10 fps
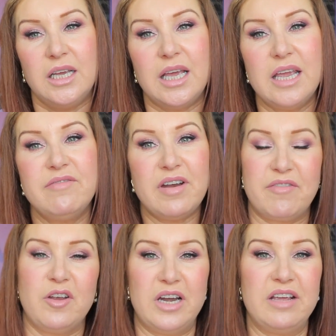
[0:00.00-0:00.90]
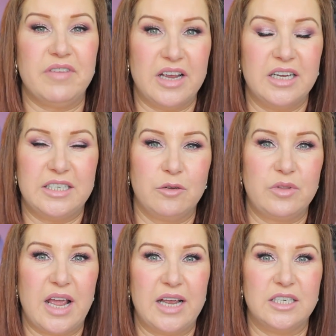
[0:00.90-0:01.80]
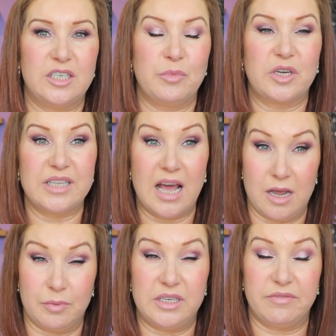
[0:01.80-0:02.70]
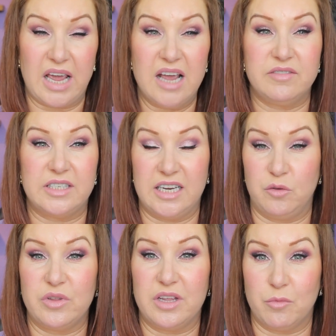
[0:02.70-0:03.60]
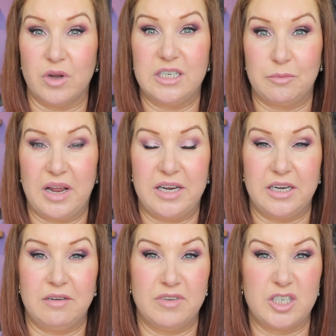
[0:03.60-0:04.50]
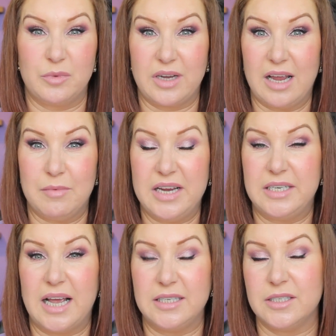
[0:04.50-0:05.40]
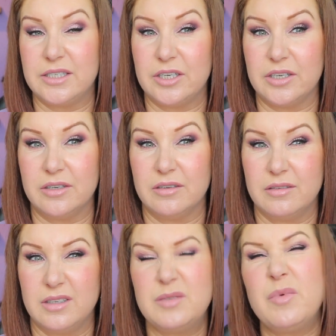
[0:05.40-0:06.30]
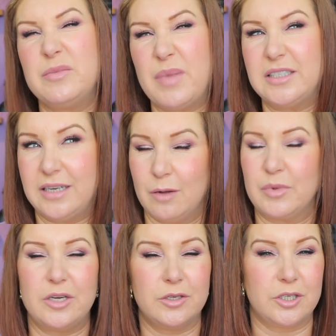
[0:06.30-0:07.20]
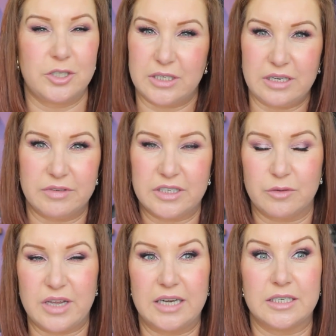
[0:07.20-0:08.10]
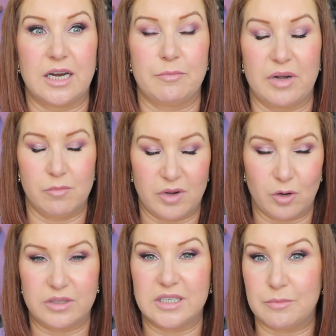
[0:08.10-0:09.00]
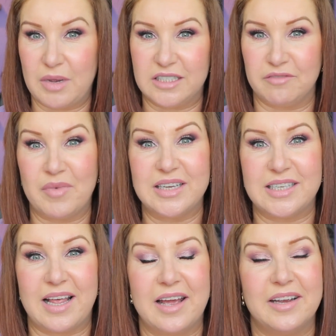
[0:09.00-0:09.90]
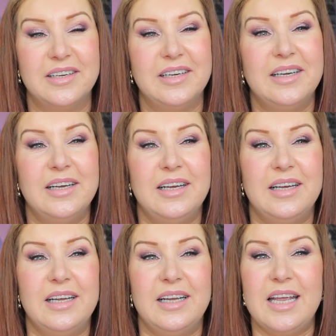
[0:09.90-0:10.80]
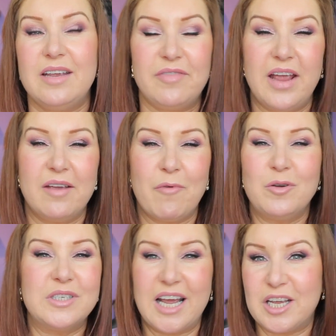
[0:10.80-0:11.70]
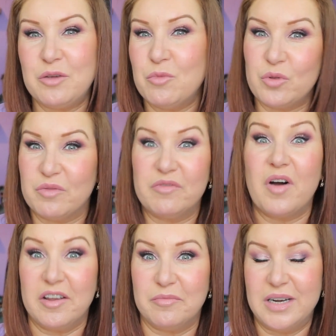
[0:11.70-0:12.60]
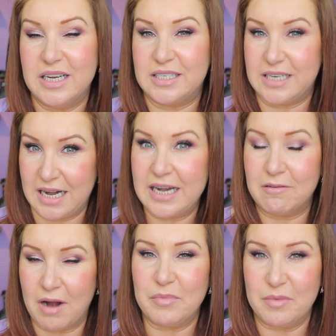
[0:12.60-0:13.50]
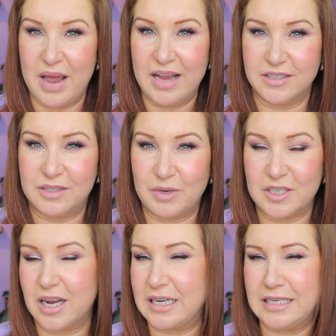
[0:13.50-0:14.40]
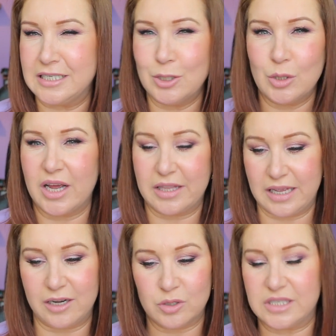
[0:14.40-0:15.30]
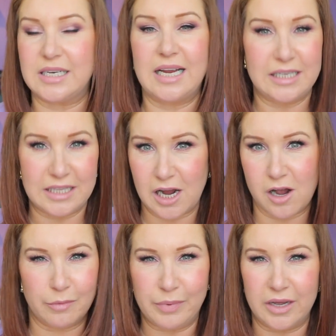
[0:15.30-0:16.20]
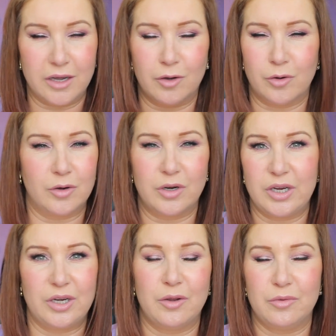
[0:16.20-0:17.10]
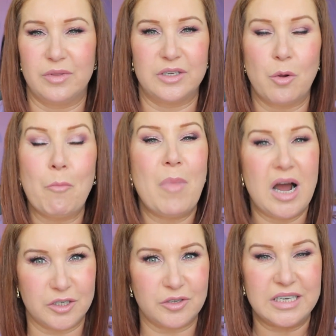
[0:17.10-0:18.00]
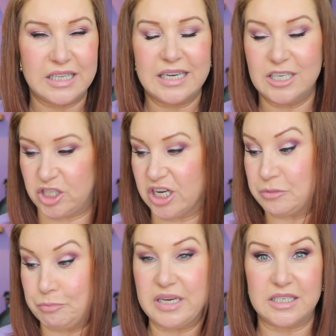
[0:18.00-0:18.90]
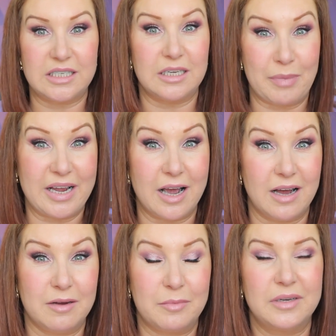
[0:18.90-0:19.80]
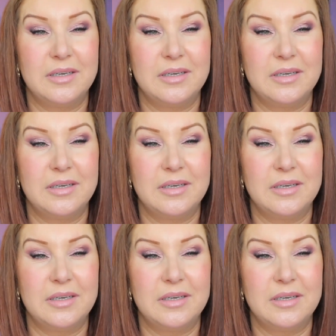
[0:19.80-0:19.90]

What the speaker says: even if you leave it until the end, because that happens if Kev's sitting with him while he's playing an enrichment game, he tends to, he's better now, but he used to just leave it till the end and I'd my God, there's a massive mess there. If it won't take you more than 5 minutes to clear up the mess, because like I said, it's not like they're not staining the carpet or, you know, there's not mud or anything, it's just bits to pick up.